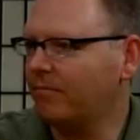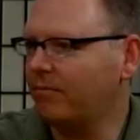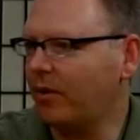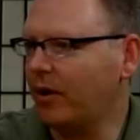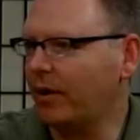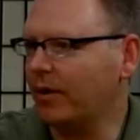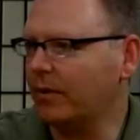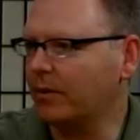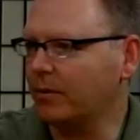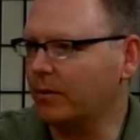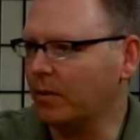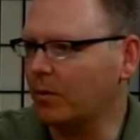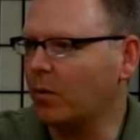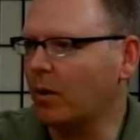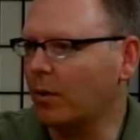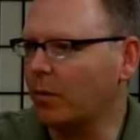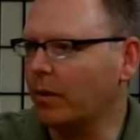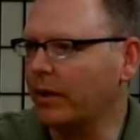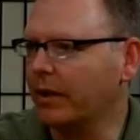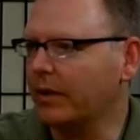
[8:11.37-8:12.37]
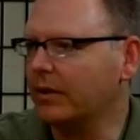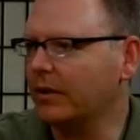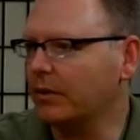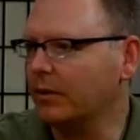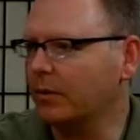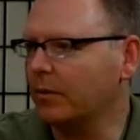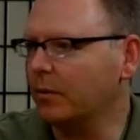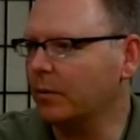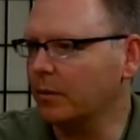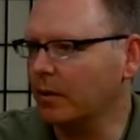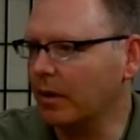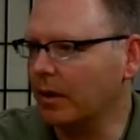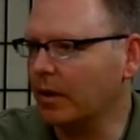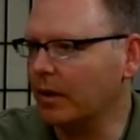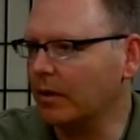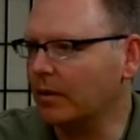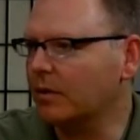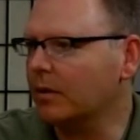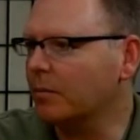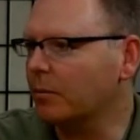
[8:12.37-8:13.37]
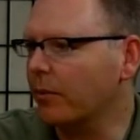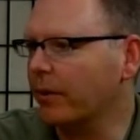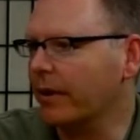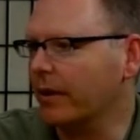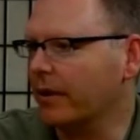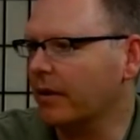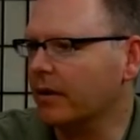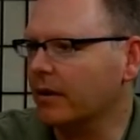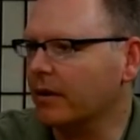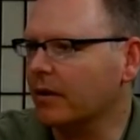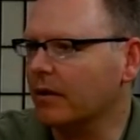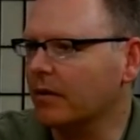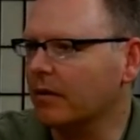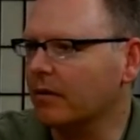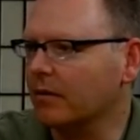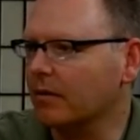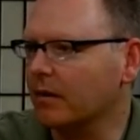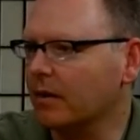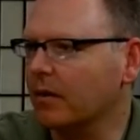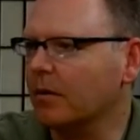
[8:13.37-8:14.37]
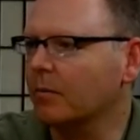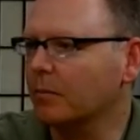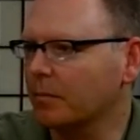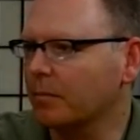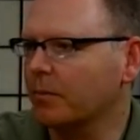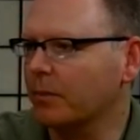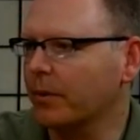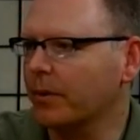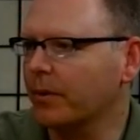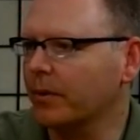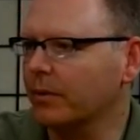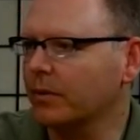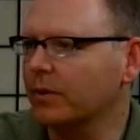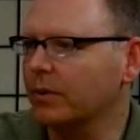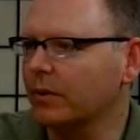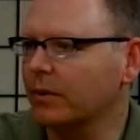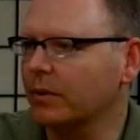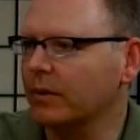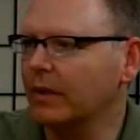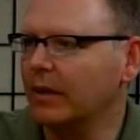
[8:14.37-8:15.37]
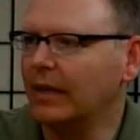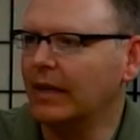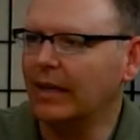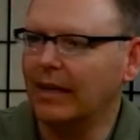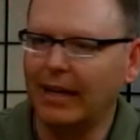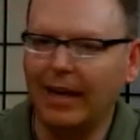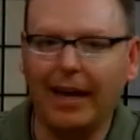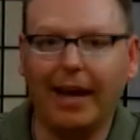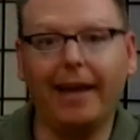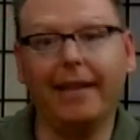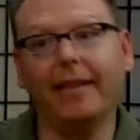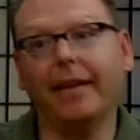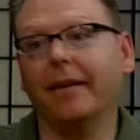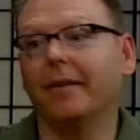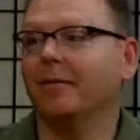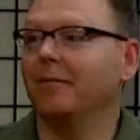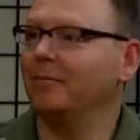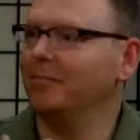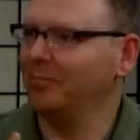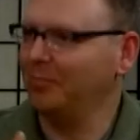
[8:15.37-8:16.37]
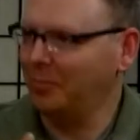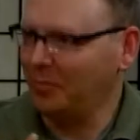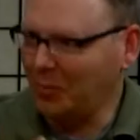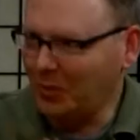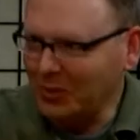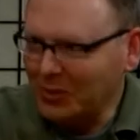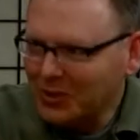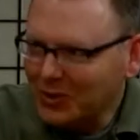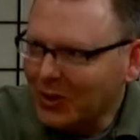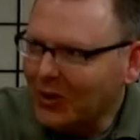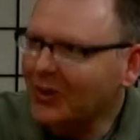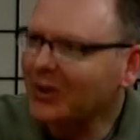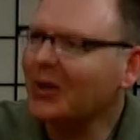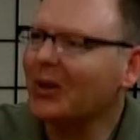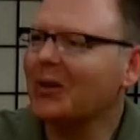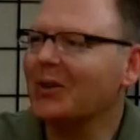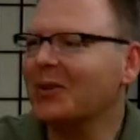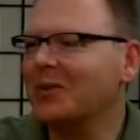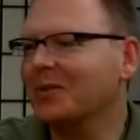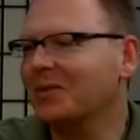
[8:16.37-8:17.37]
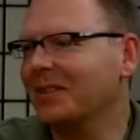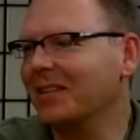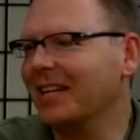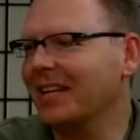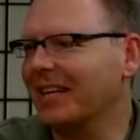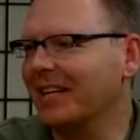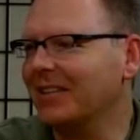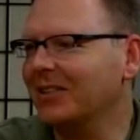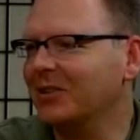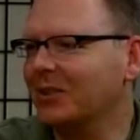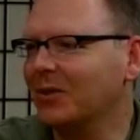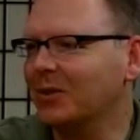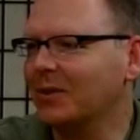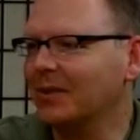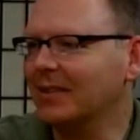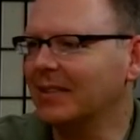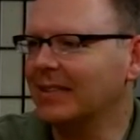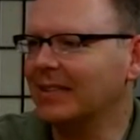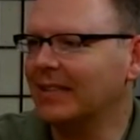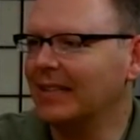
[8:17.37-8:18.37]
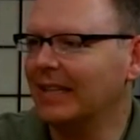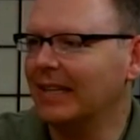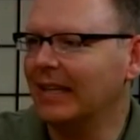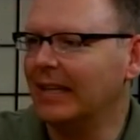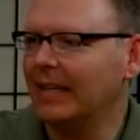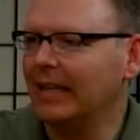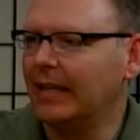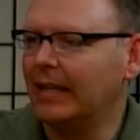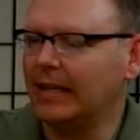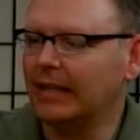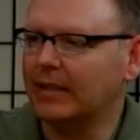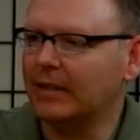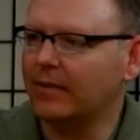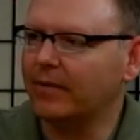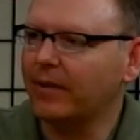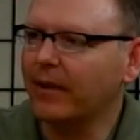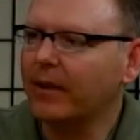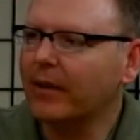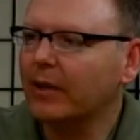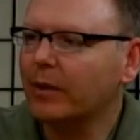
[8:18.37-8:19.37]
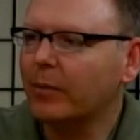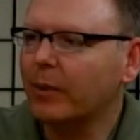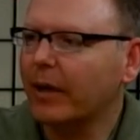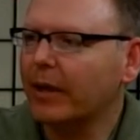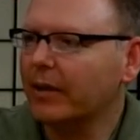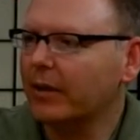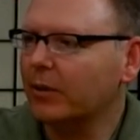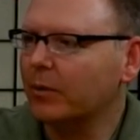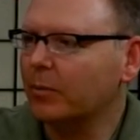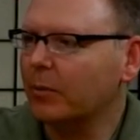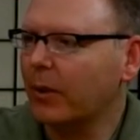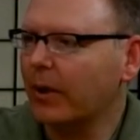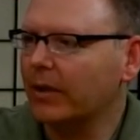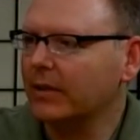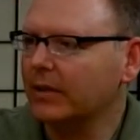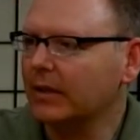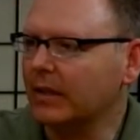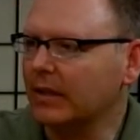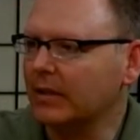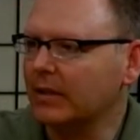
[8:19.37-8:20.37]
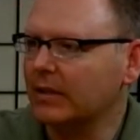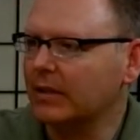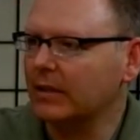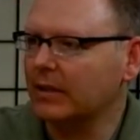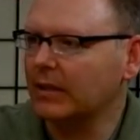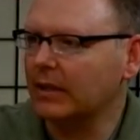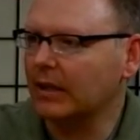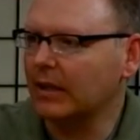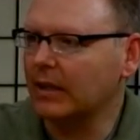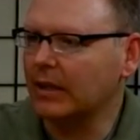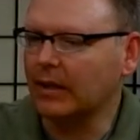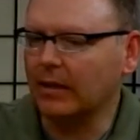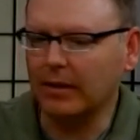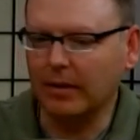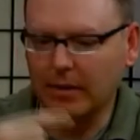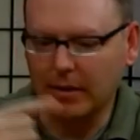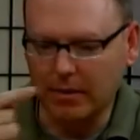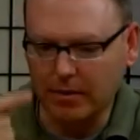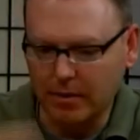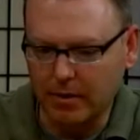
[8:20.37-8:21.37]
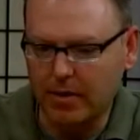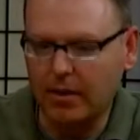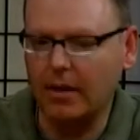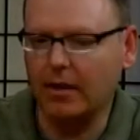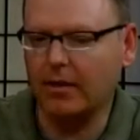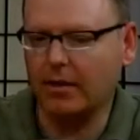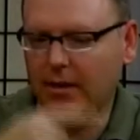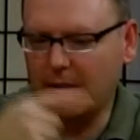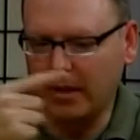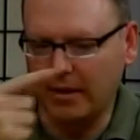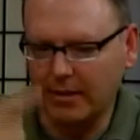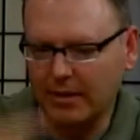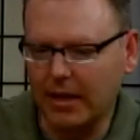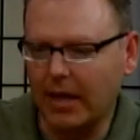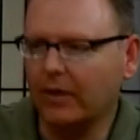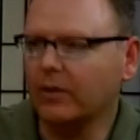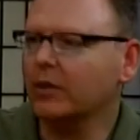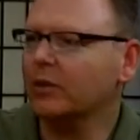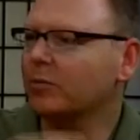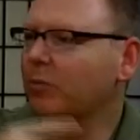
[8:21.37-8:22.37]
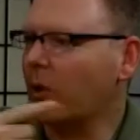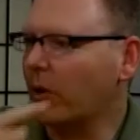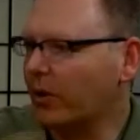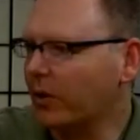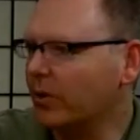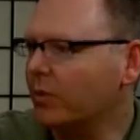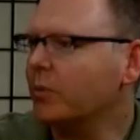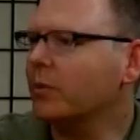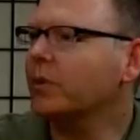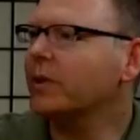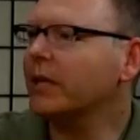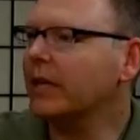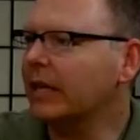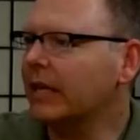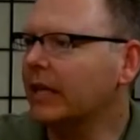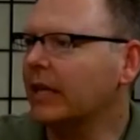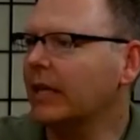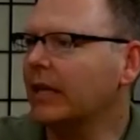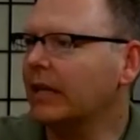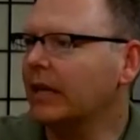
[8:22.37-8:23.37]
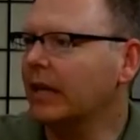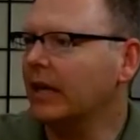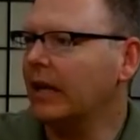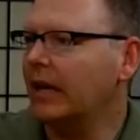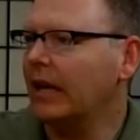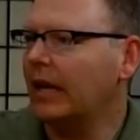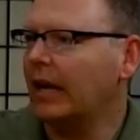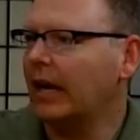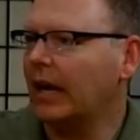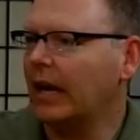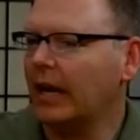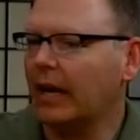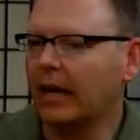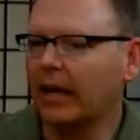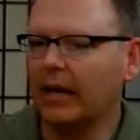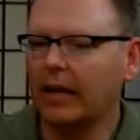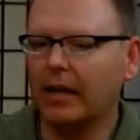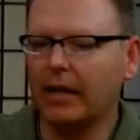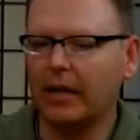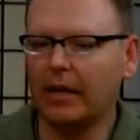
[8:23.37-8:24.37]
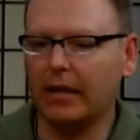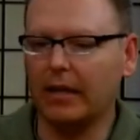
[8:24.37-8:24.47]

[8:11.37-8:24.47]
final 1 week to print and produce. So, and then we start it all over again. So it's a fairly regular process that's now just part of the routine. And